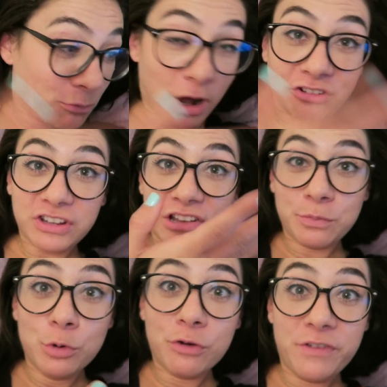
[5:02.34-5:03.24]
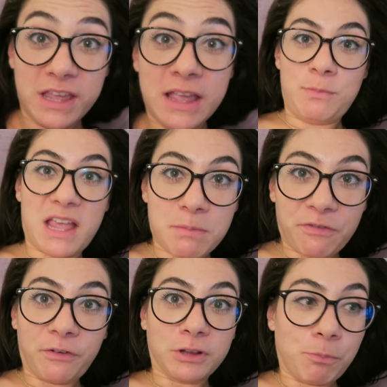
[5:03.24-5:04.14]
me watch this movie? To make
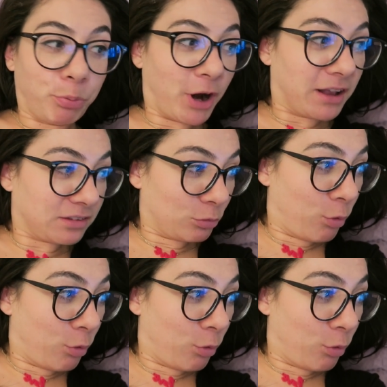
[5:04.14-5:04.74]
me feel depressed?